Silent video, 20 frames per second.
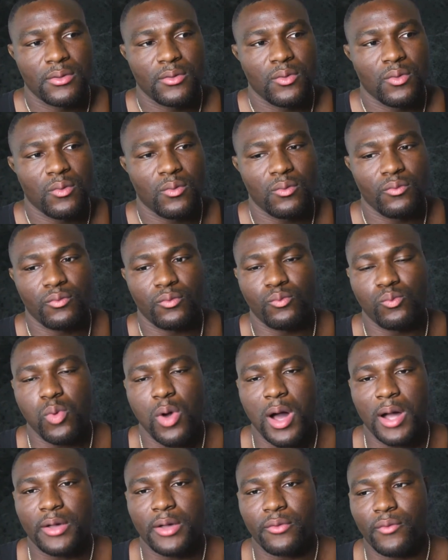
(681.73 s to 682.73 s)

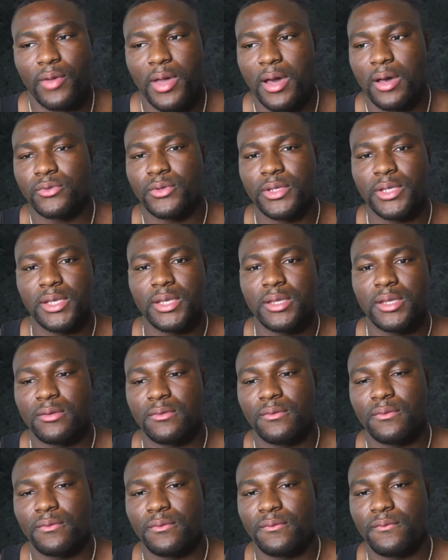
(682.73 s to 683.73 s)
walk around, get
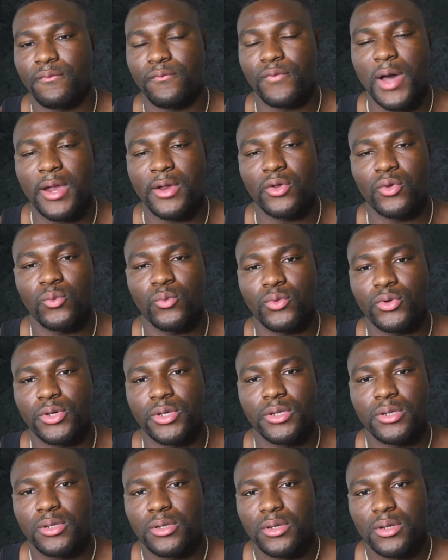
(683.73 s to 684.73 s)

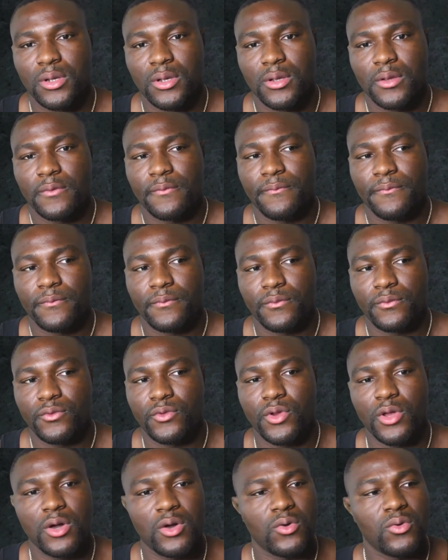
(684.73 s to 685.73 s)
firewood,
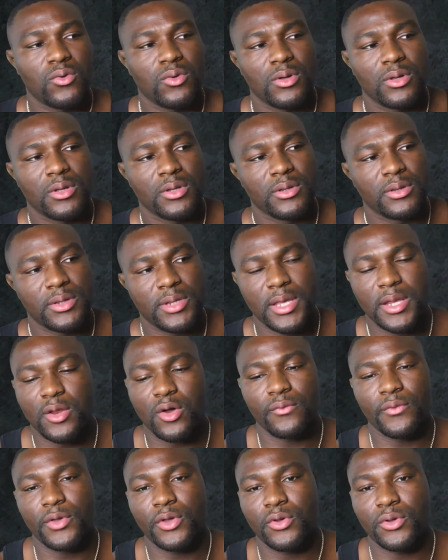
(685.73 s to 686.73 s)
then
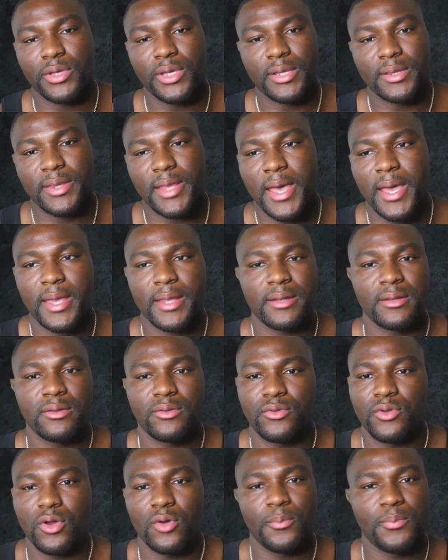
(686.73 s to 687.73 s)
over here get that,
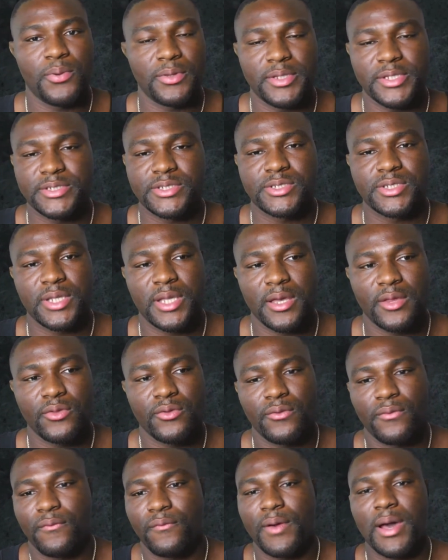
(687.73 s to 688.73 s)
put this together,
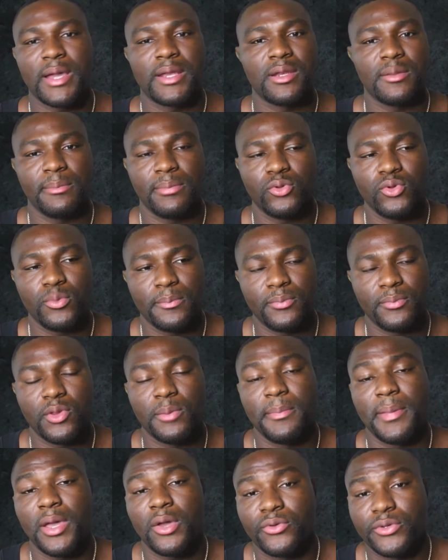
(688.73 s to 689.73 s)
find the
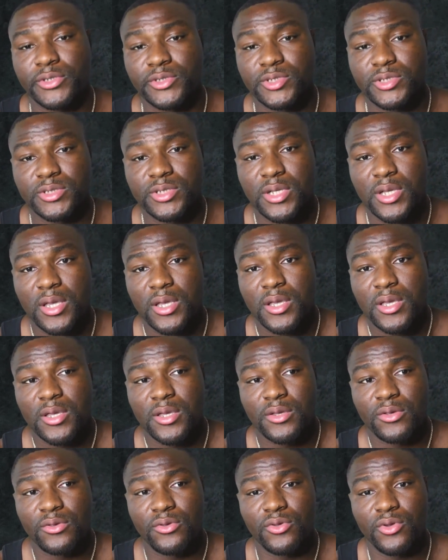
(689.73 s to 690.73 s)
berries,
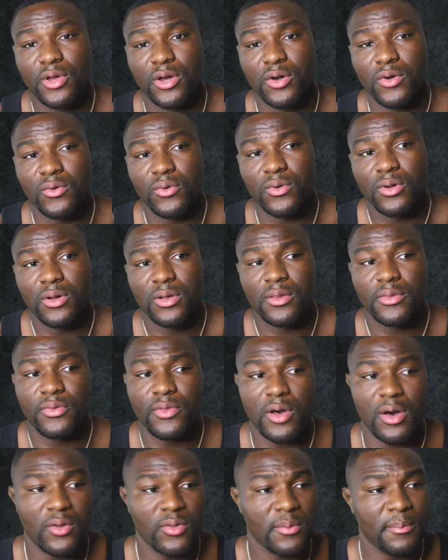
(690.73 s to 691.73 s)

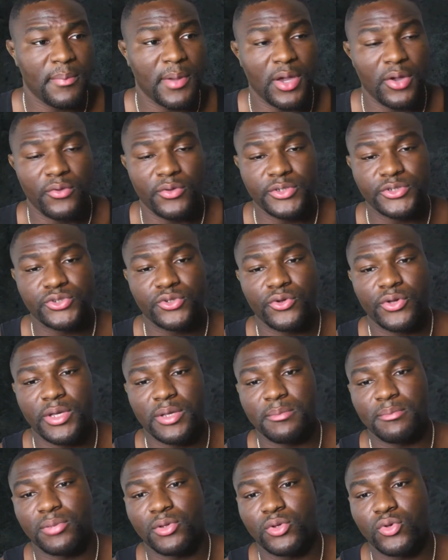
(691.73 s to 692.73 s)
oh, the berries are
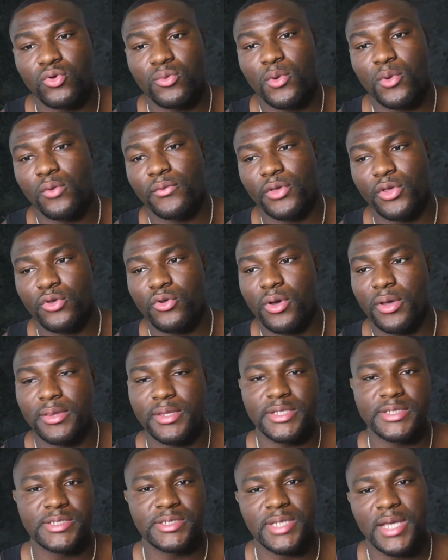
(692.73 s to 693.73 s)
in bloom over here on
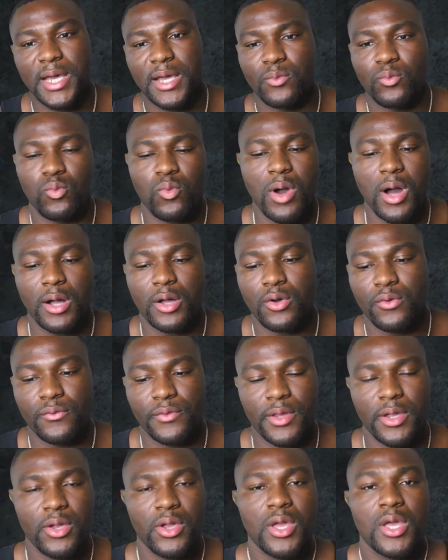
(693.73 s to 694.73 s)
this side, walk over
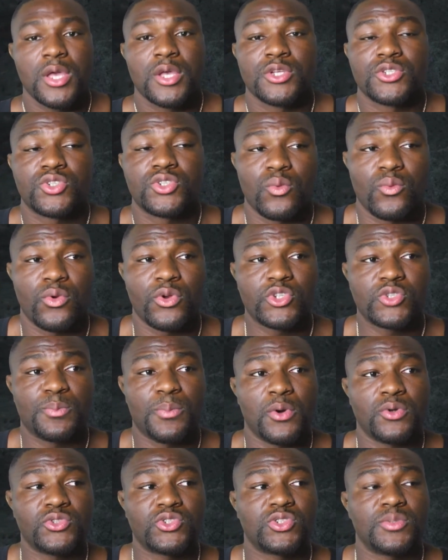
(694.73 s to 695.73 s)
there. So we're
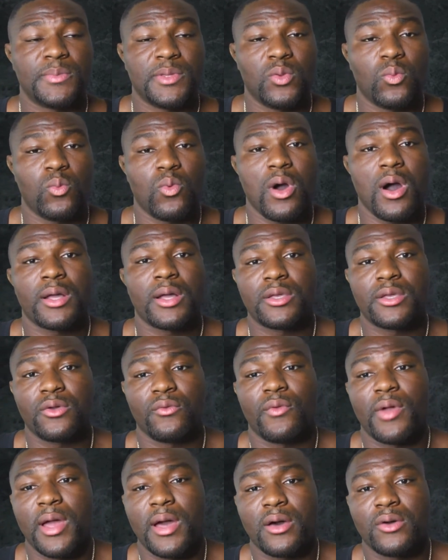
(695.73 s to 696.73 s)
supposed to be walking
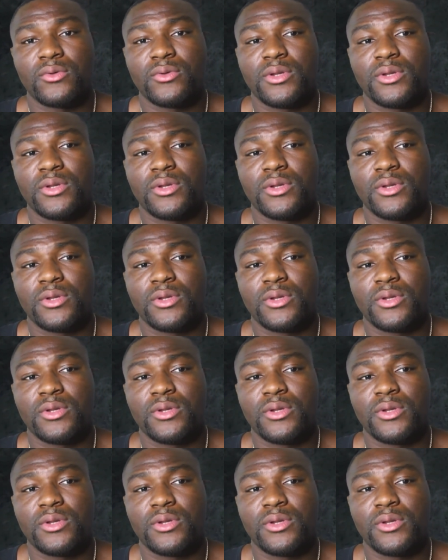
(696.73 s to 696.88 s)
around